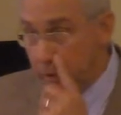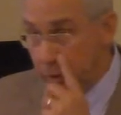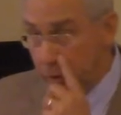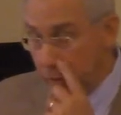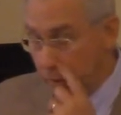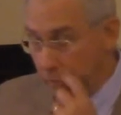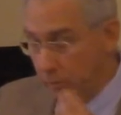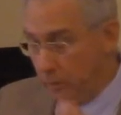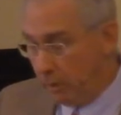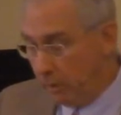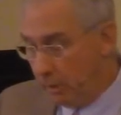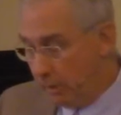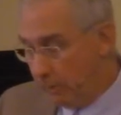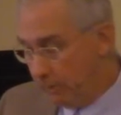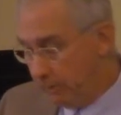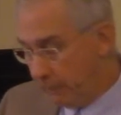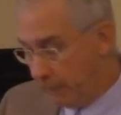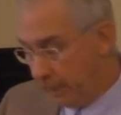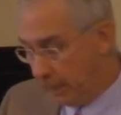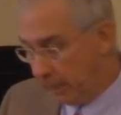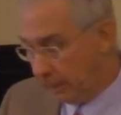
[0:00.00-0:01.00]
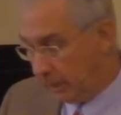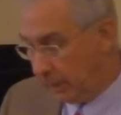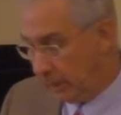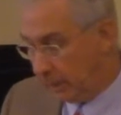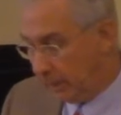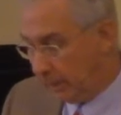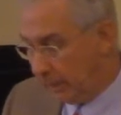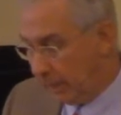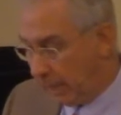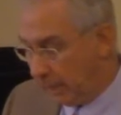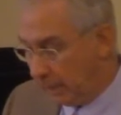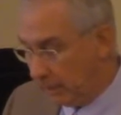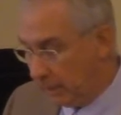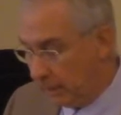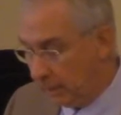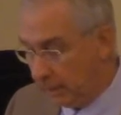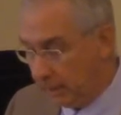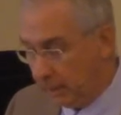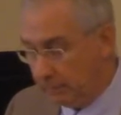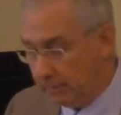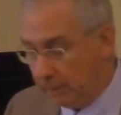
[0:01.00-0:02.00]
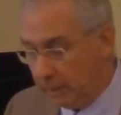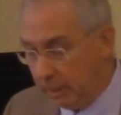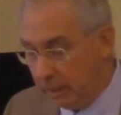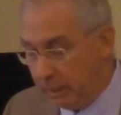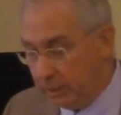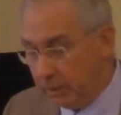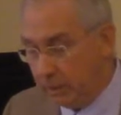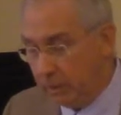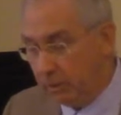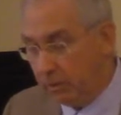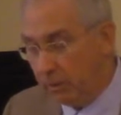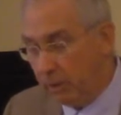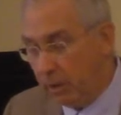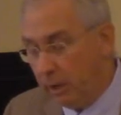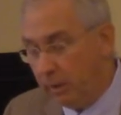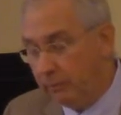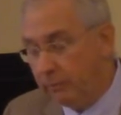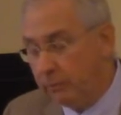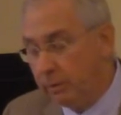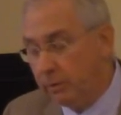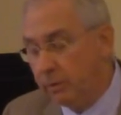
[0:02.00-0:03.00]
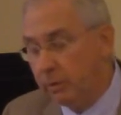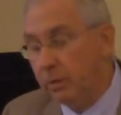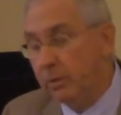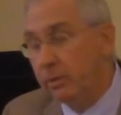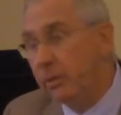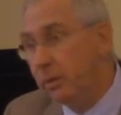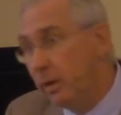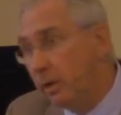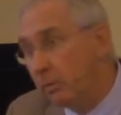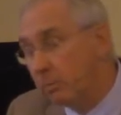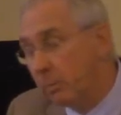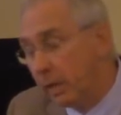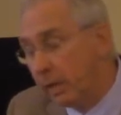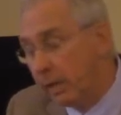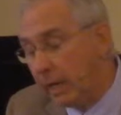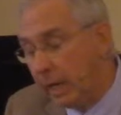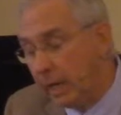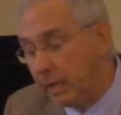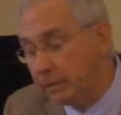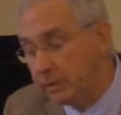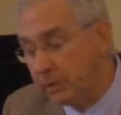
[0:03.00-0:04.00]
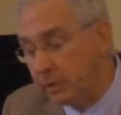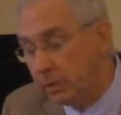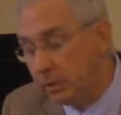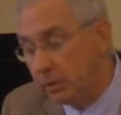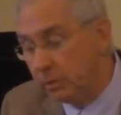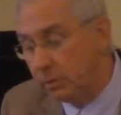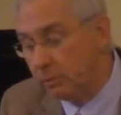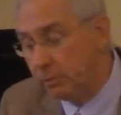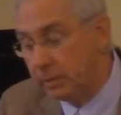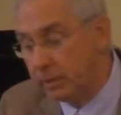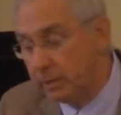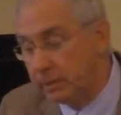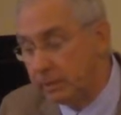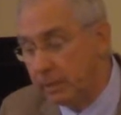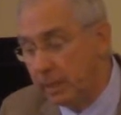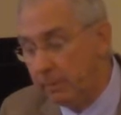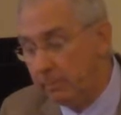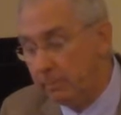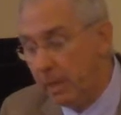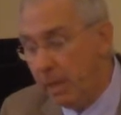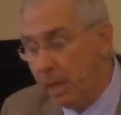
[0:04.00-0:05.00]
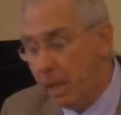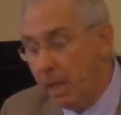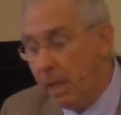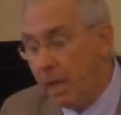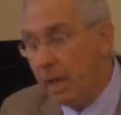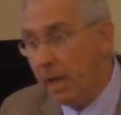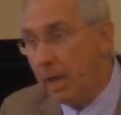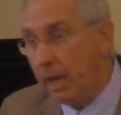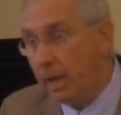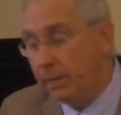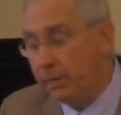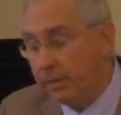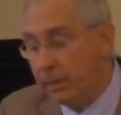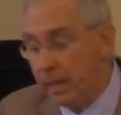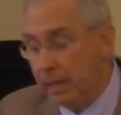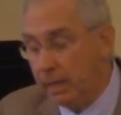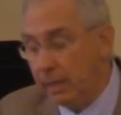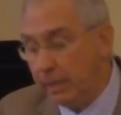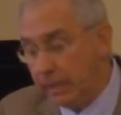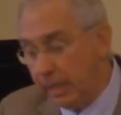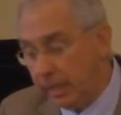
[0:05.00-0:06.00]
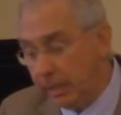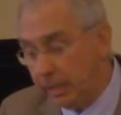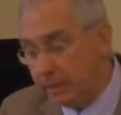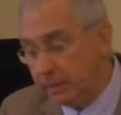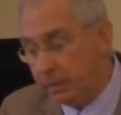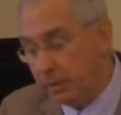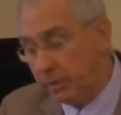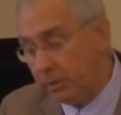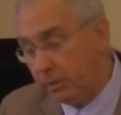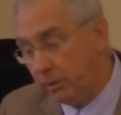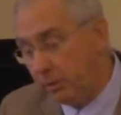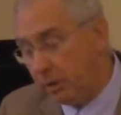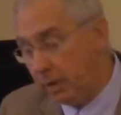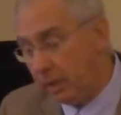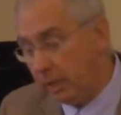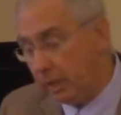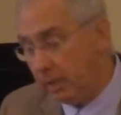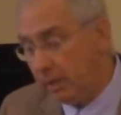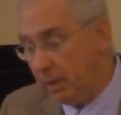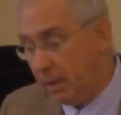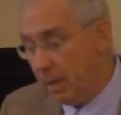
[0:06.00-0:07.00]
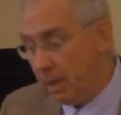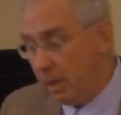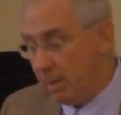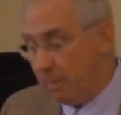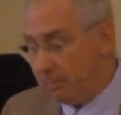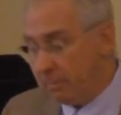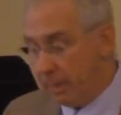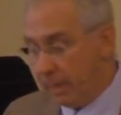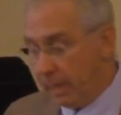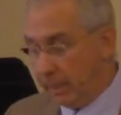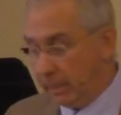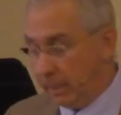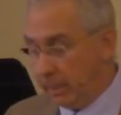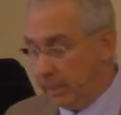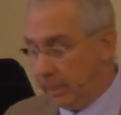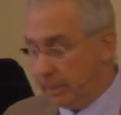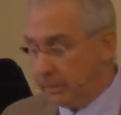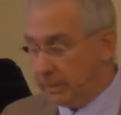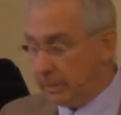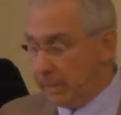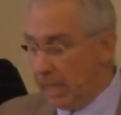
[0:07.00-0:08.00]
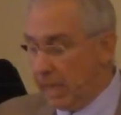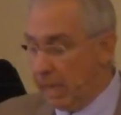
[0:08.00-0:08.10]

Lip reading: to fight that temptation off too. The third one has to do with the same thing, that is authority, but it's